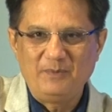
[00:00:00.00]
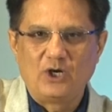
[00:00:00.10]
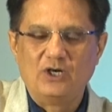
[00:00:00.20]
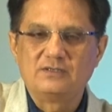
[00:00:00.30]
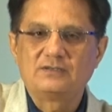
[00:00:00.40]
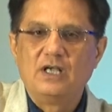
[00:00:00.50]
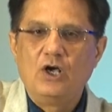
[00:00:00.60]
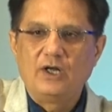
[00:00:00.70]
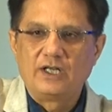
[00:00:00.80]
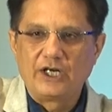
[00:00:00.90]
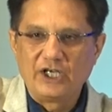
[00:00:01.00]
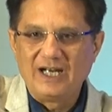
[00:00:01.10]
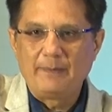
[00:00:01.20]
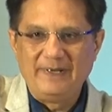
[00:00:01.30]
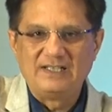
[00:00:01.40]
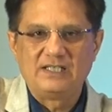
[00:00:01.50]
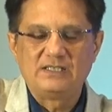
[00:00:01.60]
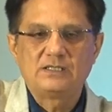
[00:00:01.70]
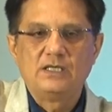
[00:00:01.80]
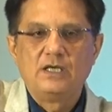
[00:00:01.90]
because on a regular
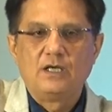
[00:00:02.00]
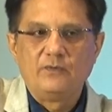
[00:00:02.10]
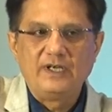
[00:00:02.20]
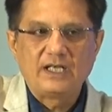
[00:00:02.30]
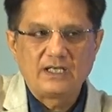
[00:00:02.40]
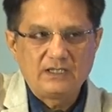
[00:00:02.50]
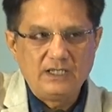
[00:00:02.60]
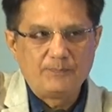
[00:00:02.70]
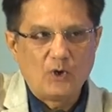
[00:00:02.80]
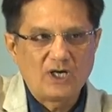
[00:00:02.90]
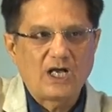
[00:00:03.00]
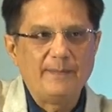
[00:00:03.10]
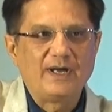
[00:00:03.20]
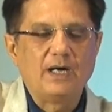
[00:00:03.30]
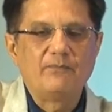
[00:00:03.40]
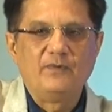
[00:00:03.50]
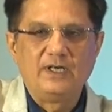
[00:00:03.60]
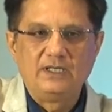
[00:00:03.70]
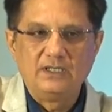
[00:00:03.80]
basis, we keep on coming up with